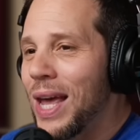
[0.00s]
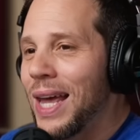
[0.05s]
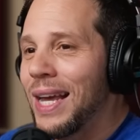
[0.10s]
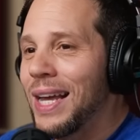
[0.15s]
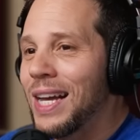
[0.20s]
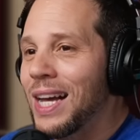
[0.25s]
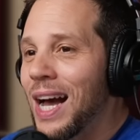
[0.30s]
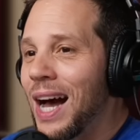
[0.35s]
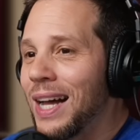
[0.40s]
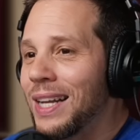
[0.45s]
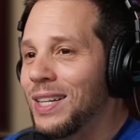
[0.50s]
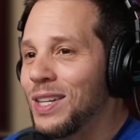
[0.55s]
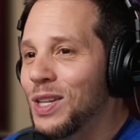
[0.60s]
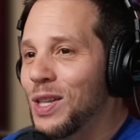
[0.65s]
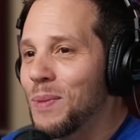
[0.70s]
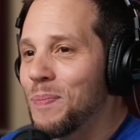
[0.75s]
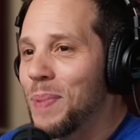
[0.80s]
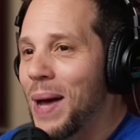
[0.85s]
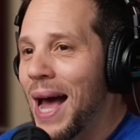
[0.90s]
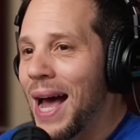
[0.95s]
They cut
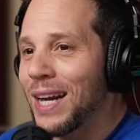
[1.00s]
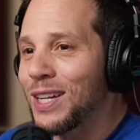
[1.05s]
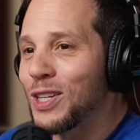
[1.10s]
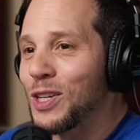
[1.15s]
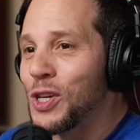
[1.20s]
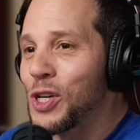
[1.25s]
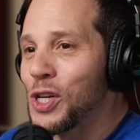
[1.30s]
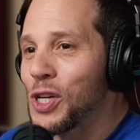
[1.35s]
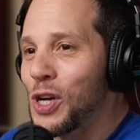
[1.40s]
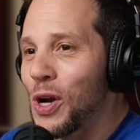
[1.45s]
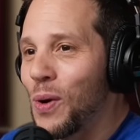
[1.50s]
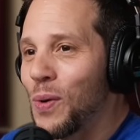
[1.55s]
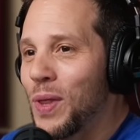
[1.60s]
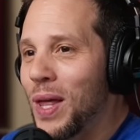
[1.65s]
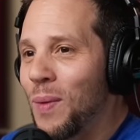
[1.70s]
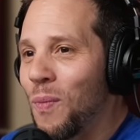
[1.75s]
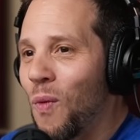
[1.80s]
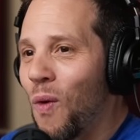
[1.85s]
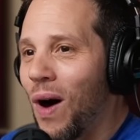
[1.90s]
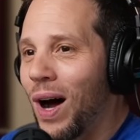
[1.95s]
to the back to
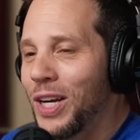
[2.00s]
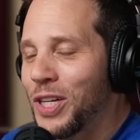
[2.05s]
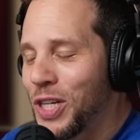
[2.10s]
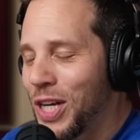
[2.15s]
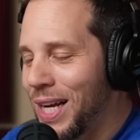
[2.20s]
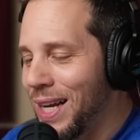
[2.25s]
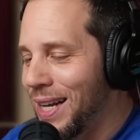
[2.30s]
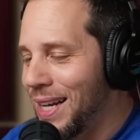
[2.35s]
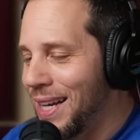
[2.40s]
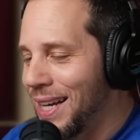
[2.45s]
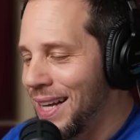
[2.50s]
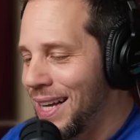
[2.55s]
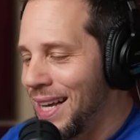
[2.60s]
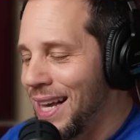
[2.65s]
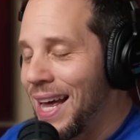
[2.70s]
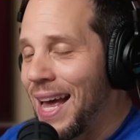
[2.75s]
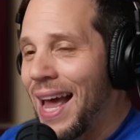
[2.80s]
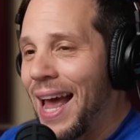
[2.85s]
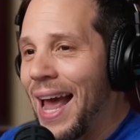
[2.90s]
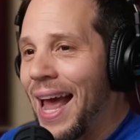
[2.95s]
show them watching
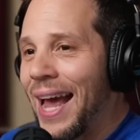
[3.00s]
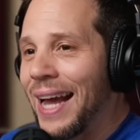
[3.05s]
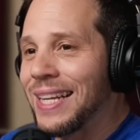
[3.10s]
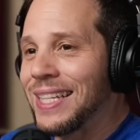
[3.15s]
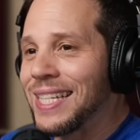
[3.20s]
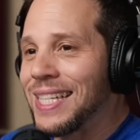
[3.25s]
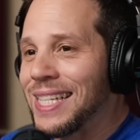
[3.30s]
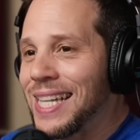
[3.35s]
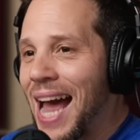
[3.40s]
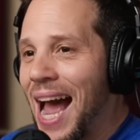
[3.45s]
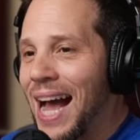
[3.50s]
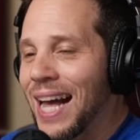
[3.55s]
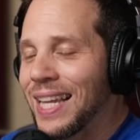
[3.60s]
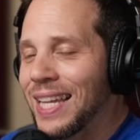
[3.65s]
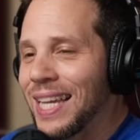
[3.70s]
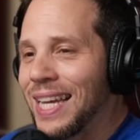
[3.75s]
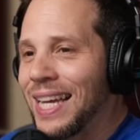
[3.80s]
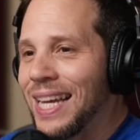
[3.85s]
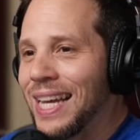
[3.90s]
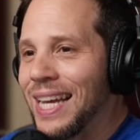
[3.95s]

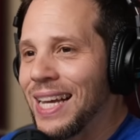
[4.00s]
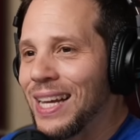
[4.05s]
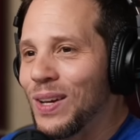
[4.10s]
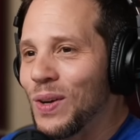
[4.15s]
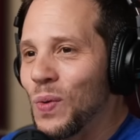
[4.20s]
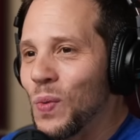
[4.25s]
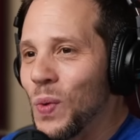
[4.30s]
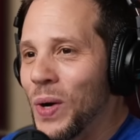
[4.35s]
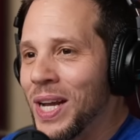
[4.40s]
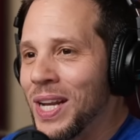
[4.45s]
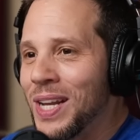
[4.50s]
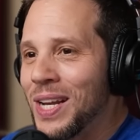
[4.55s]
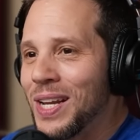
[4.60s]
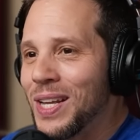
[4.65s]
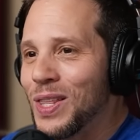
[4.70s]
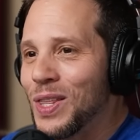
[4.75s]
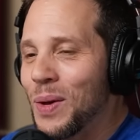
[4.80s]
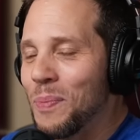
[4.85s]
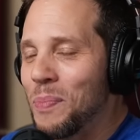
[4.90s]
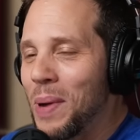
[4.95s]
exactly
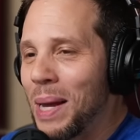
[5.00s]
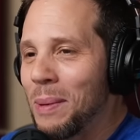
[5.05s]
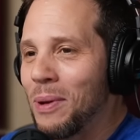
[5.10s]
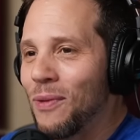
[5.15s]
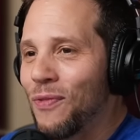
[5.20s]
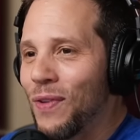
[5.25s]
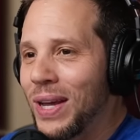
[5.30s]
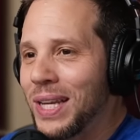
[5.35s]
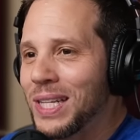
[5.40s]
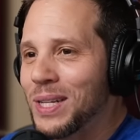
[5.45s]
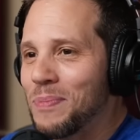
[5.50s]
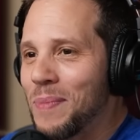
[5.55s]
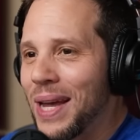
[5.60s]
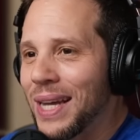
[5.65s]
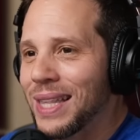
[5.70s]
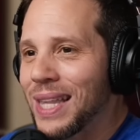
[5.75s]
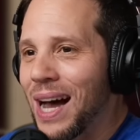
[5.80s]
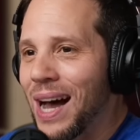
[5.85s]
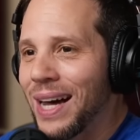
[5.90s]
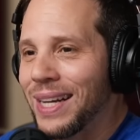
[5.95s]
when the baby faces
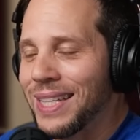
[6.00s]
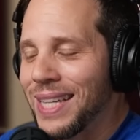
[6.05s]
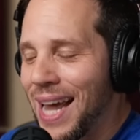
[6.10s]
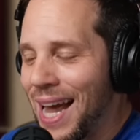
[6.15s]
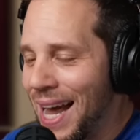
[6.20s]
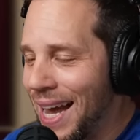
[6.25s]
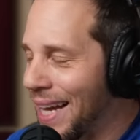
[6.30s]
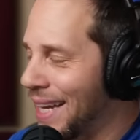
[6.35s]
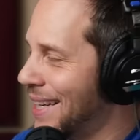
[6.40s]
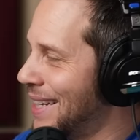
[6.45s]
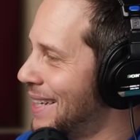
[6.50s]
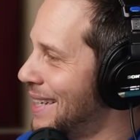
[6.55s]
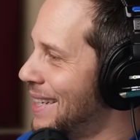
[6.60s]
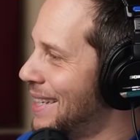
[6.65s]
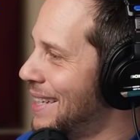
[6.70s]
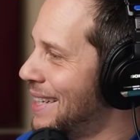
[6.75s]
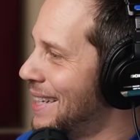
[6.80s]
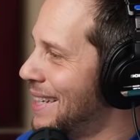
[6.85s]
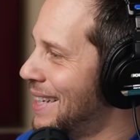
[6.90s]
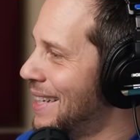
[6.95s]
make the hot tag.
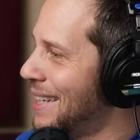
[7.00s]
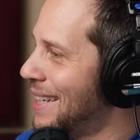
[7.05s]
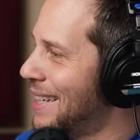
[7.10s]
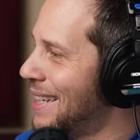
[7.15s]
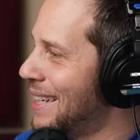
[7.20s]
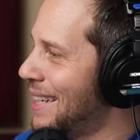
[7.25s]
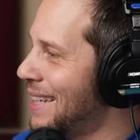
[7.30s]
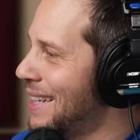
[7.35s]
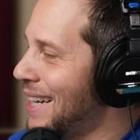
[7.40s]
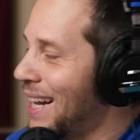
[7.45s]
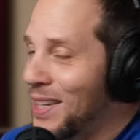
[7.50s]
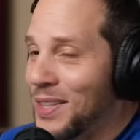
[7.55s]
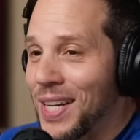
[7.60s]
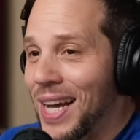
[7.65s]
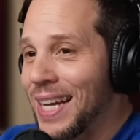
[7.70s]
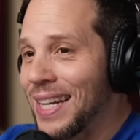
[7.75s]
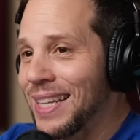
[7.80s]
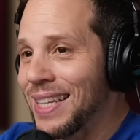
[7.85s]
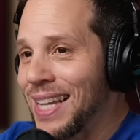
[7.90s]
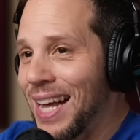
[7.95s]
I
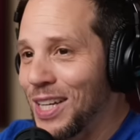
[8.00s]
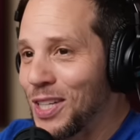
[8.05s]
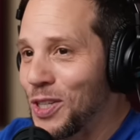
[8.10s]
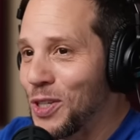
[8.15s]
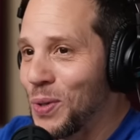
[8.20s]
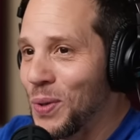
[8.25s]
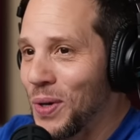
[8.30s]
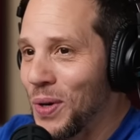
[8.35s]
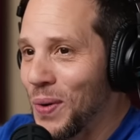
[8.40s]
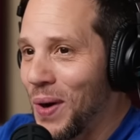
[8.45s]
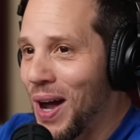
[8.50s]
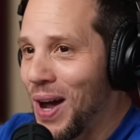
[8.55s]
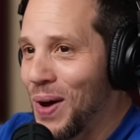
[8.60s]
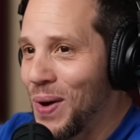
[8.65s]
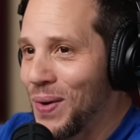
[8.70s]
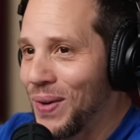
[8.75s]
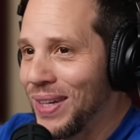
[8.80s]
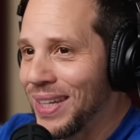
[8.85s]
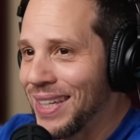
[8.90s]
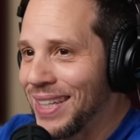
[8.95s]
was like, that's two in a
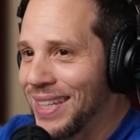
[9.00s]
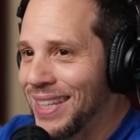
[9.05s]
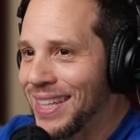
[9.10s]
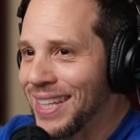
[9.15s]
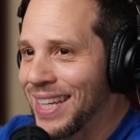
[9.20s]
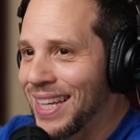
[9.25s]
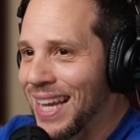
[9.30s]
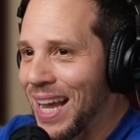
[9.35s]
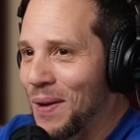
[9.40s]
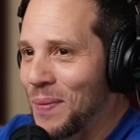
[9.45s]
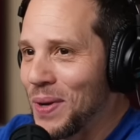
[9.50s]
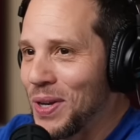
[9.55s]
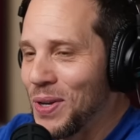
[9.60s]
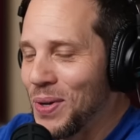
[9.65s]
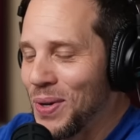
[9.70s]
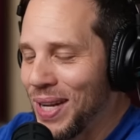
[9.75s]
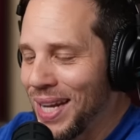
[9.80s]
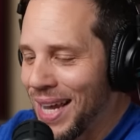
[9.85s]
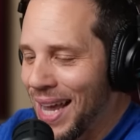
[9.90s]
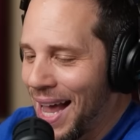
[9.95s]
row. Can
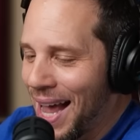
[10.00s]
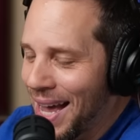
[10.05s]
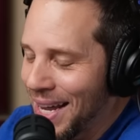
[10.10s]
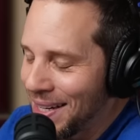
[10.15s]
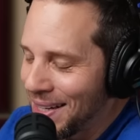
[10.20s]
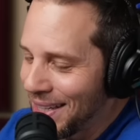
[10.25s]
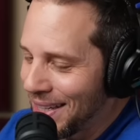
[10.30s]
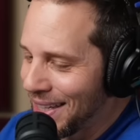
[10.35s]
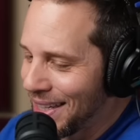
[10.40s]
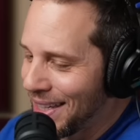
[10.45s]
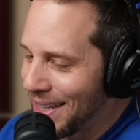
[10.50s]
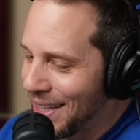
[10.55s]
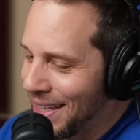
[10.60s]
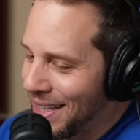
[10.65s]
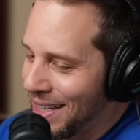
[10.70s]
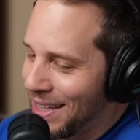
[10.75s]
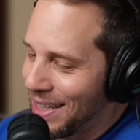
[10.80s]
we do it again?